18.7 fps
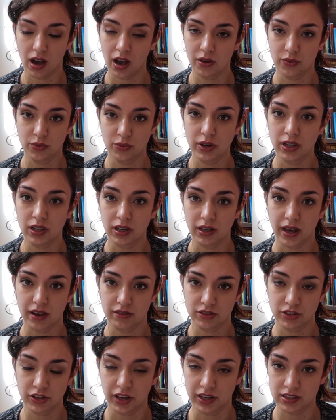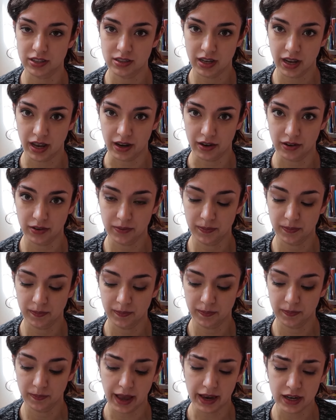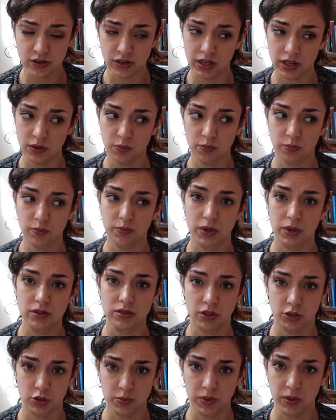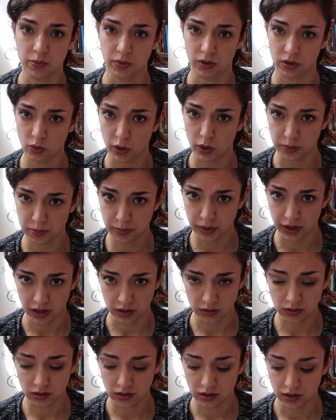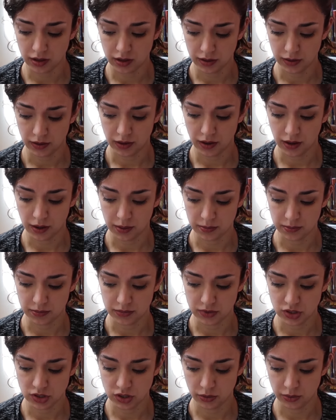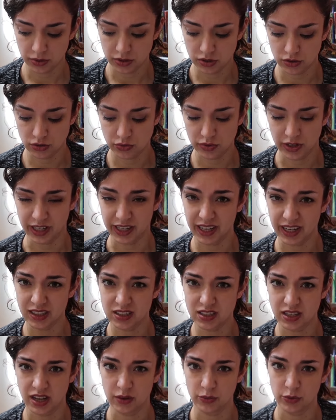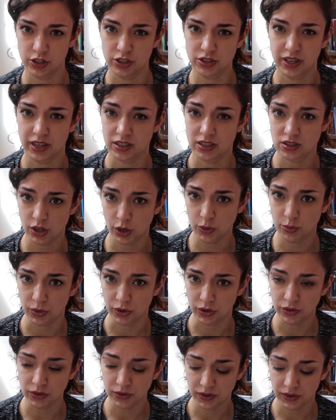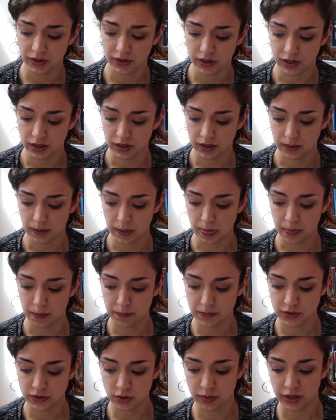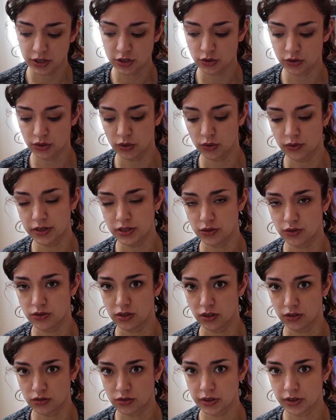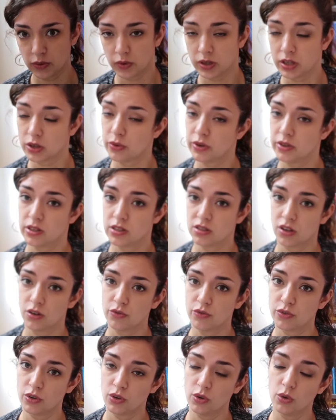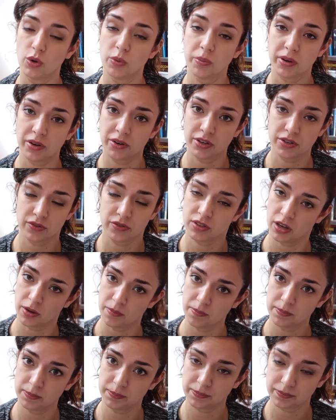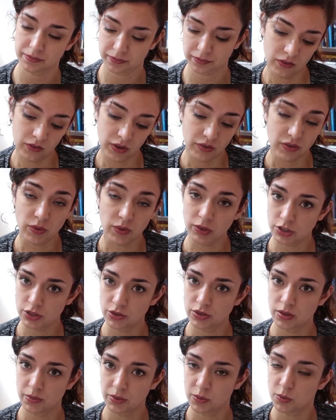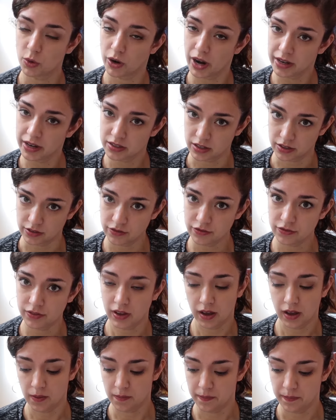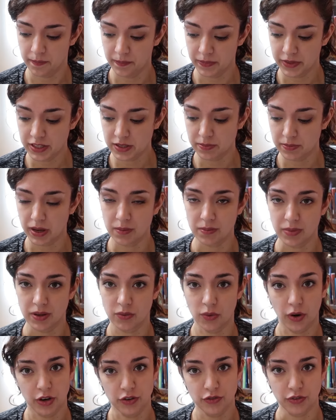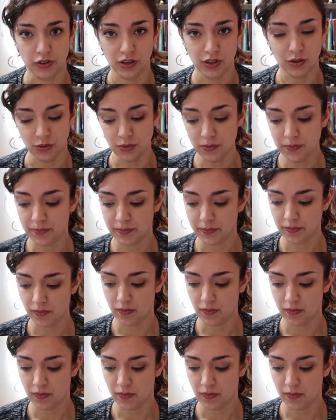I really have to get a tan. Actually, most Dutch people are quite pale, so we don't really get a tan, we just get a sunburn. So make sure you always use sunscreen when you're in the sun for a longer period of time. If you want to do something more active, this may be right for you.